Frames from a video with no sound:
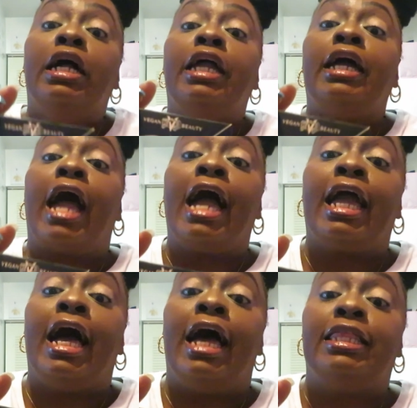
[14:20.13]
and i
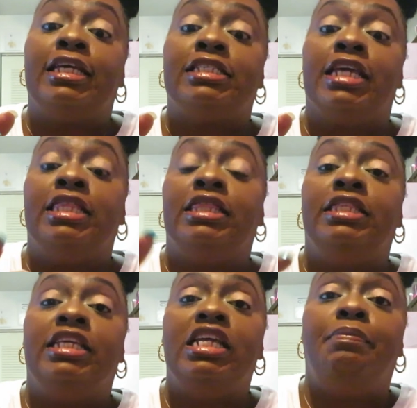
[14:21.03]
got this
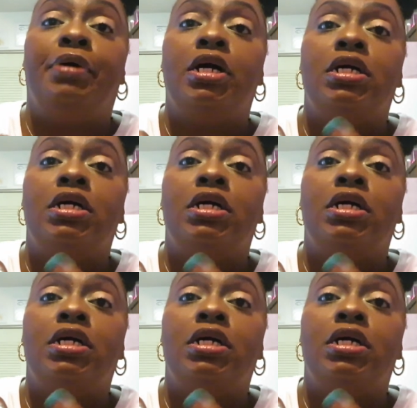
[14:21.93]
in deep